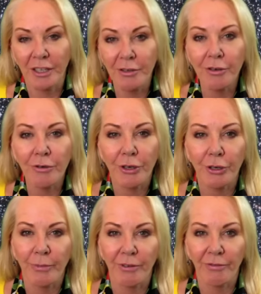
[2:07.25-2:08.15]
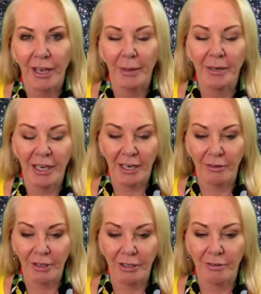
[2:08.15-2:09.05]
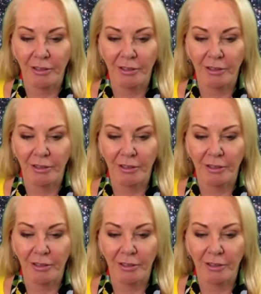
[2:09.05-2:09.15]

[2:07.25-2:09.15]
into your home and family area